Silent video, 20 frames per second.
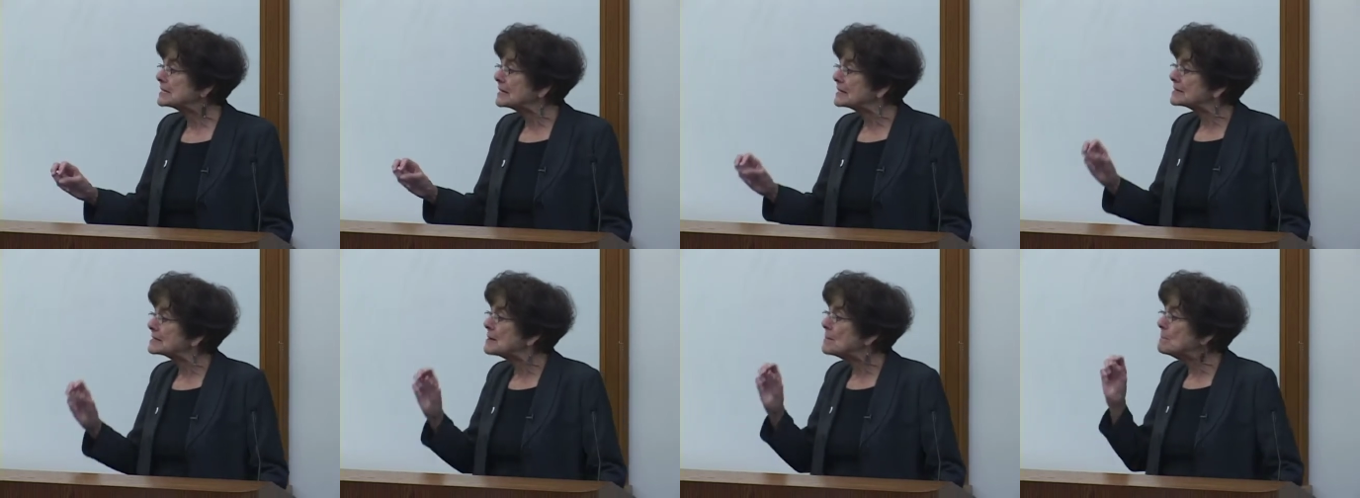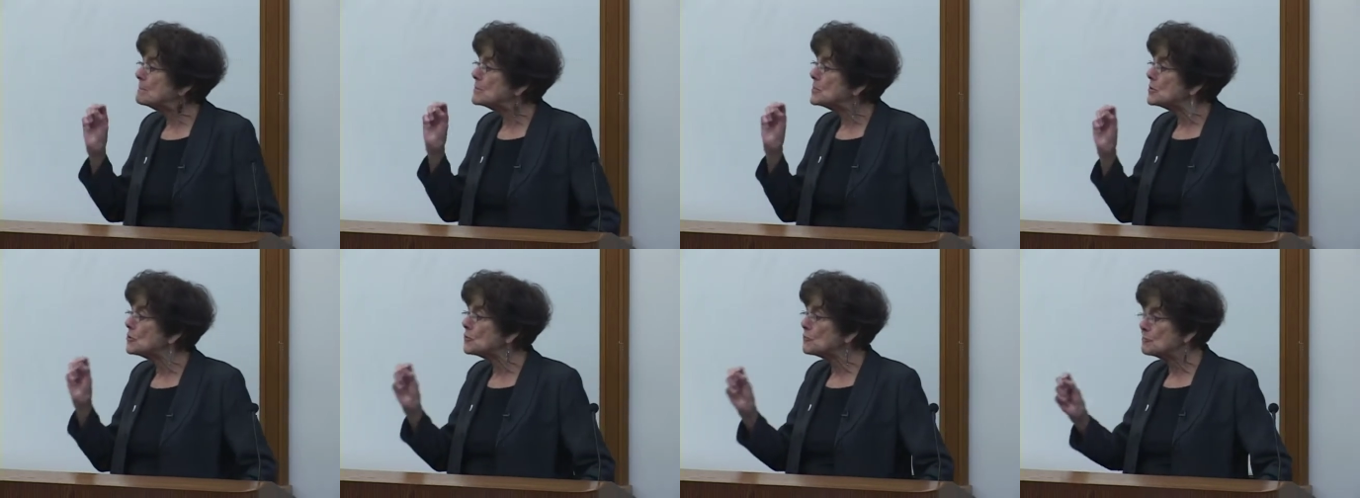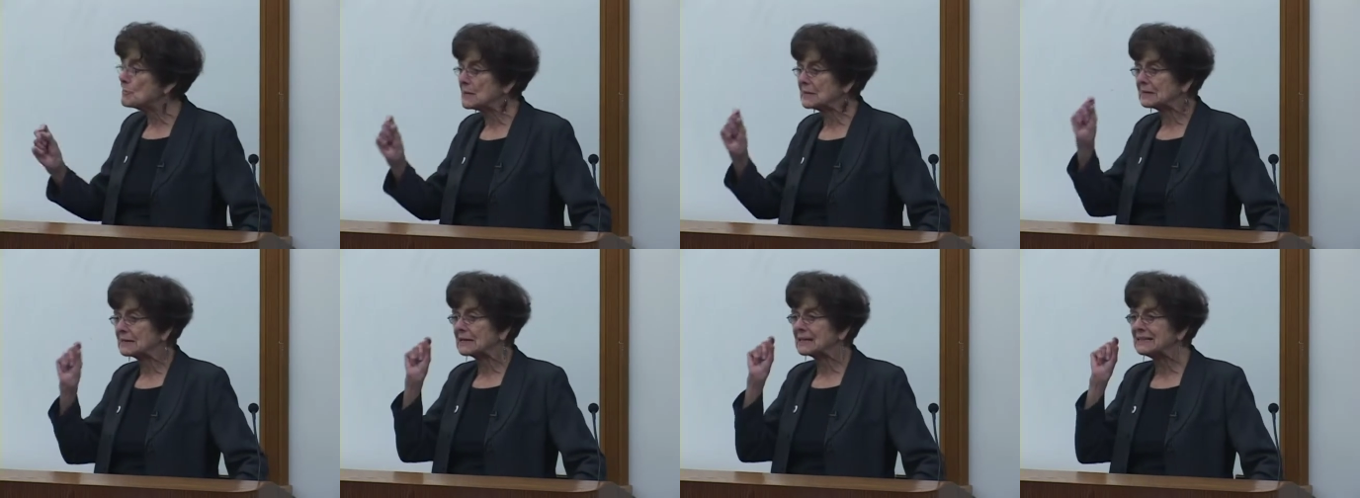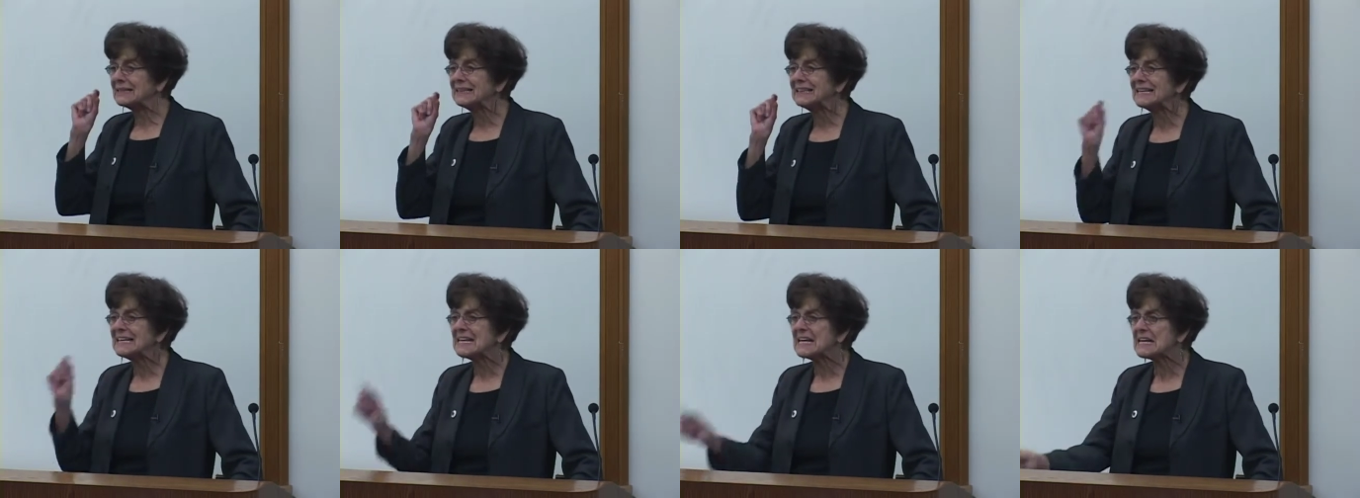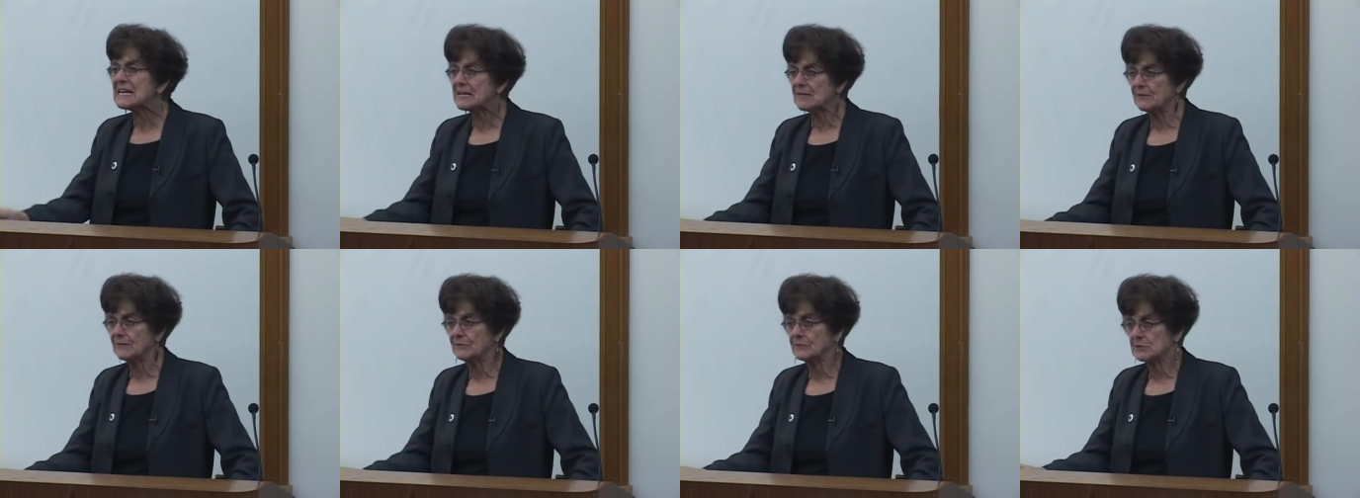the movement
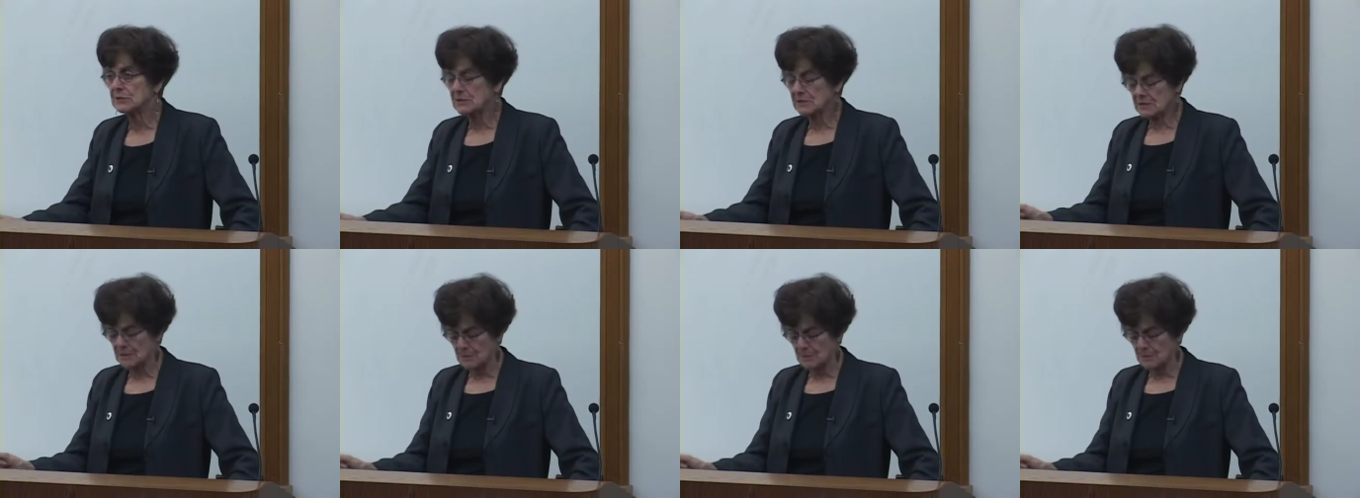cleaved the